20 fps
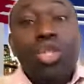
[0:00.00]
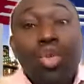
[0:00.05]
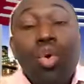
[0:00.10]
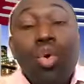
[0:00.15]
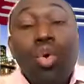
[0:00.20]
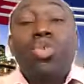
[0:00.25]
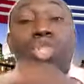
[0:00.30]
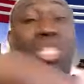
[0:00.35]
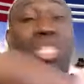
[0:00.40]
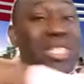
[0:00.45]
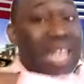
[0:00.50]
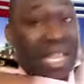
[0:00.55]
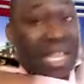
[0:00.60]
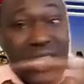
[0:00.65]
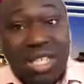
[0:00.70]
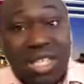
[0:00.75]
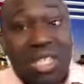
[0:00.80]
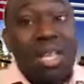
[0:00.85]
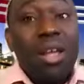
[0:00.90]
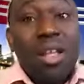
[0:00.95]
to
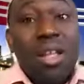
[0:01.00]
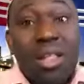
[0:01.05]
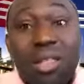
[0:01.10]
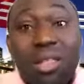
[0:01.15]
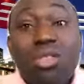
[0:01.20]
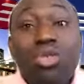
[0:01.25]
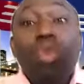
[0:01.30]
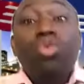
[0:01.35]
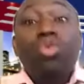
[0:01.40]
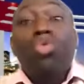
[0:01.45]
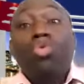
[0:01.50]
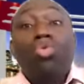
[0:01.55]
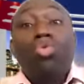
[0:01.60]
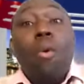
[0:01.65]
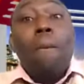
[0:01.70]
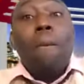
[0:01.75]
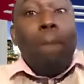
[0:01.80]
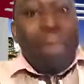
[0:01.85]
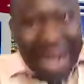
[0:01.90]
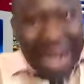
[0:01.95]
set
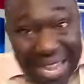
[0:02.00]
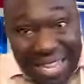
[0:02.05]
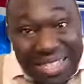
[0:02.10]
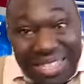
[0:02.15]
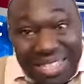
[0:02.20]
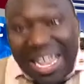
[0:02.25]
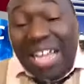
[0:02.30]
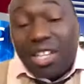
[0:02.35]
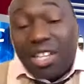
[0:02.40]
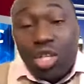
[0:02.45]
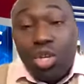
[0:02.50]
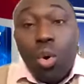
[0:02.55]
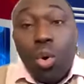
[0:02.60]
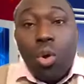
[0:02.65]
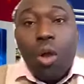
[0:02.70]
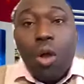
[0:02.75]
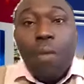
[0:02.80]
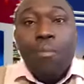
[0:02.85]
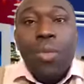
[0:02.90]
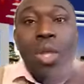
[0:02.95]
to break that
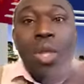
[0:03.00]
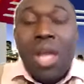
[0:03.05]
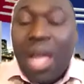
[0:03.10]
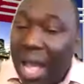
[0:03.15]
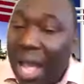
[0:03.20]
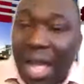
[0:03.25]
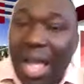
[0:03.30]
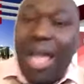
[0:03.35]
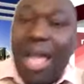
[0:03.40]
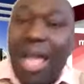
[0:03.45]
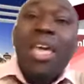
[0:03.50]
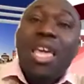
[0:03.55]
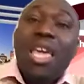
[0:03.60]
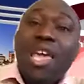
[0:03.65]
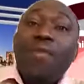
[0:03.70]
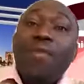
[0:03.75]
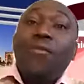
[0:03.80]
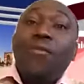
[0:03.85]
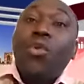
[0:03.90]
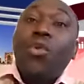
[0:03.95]
yoke. Uh-huh.
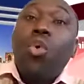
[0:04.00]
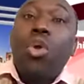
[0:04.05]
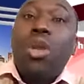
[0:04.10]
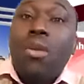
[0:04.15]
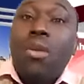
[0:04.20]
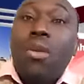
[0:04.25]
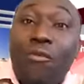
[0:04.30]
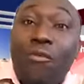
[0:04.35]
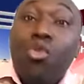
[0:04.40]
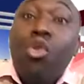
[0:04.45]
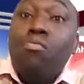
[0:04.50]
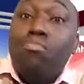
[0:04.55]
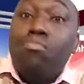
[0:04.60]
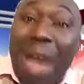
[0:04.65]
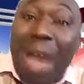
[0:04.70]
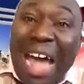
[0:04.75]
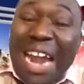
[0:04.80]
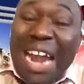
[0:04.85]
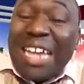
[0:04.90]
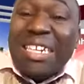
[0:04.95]
If you
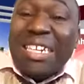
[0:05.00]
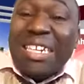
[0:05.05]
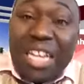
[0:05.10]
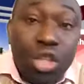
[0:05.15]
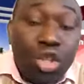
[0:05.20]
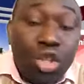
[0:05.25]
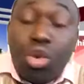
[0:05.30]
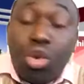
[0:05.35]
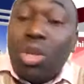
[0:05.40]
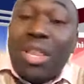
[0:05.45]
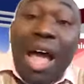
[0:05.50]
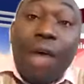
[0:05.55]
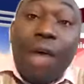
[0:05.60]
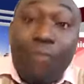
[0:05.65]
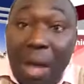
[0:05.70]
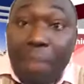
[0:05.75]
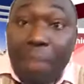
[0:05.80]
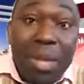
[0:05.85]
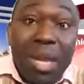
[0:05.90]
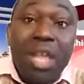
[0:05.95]
married into that
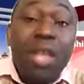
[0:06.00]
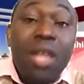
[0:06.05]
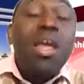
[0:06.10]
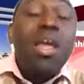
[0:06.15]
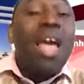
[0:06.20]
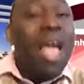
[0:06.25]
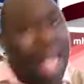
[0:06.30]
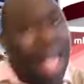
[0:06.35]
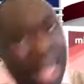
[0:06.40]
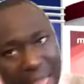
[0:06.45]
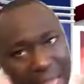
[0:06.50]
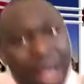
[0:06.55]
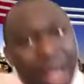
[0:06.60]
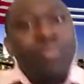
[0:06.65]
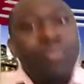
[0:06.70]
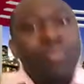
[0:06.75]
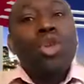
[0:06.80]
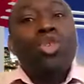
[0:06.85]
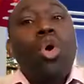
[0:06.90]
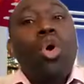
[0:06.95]
family, uh-huh,
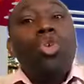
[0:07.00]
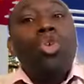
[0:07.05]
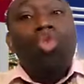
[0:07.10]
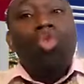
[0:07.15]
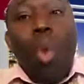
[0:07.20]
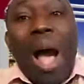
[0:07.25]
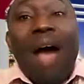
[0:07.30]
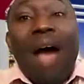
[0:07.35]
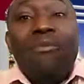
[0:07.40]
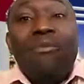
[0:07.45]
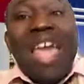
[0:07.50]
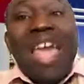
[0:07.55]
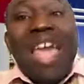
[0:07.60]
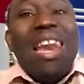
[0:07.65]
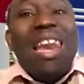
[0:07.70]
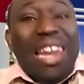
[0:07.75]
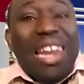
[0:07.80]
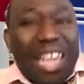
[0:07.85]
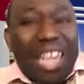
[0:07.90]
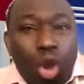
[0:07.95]
so you have a
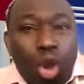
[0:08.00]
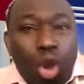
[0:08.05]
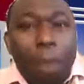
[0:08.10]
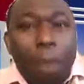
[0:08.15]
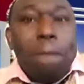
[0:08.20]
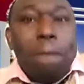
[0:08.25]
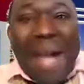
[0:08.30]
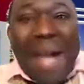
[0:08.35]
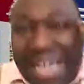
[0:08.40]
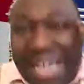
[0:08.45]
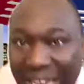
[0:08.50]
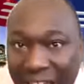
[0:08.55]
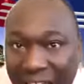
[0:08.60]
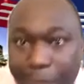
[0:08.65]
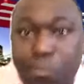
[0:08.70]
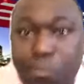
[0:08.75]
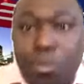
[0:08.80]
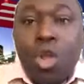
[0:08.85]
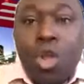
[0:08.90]
legal backing